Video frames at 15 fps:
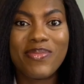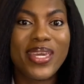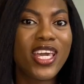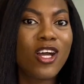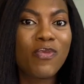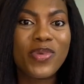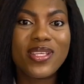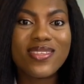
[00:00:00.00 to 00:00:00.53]
be
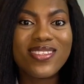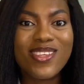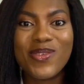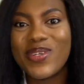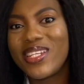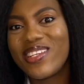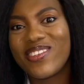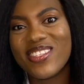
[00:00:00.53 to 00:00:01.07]
helping
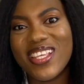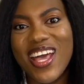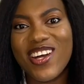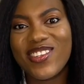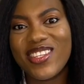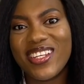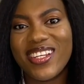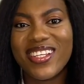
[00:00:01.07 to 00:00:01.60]
someone else
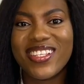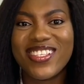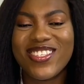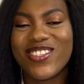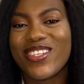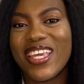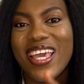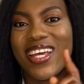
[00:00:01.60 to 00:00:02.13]
out there. So
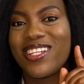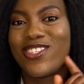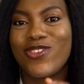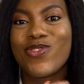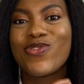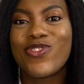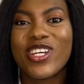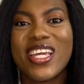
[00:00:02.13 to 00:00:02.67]
yeah,
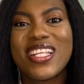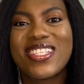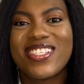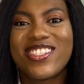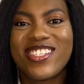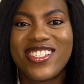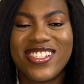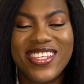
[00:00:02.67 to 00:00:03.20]
don't forget to
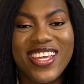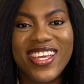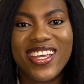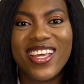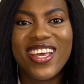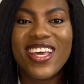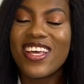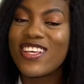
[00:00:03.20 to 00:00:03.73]
share.
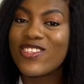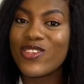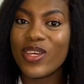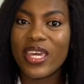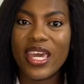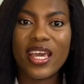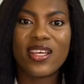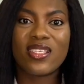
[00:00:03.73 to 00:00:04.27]
So
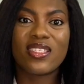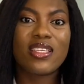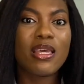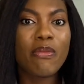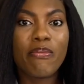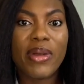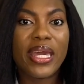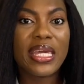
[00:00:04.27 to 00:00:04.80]
yes,
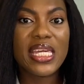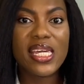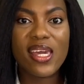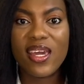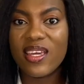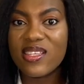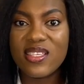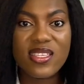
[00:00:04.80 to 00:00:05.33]
in my
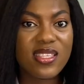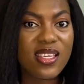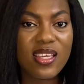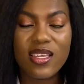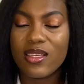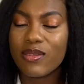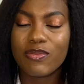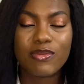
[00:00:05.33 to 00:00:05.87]
case,
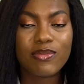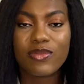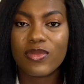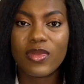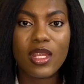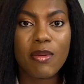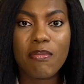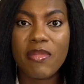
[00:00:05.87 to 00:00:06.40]

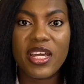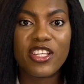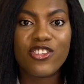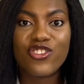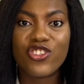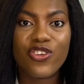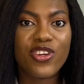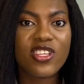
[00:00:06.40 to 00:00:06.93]
my
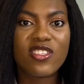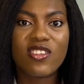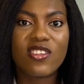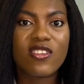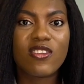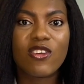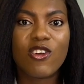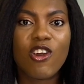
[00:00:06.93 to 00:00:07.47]
insurance
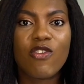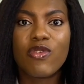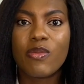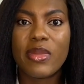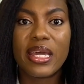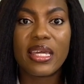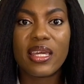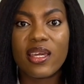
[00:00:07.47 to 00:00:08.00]
doesn't cover
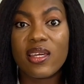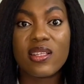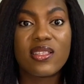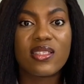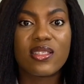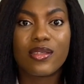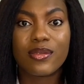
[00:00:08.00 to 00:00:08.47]
my kids.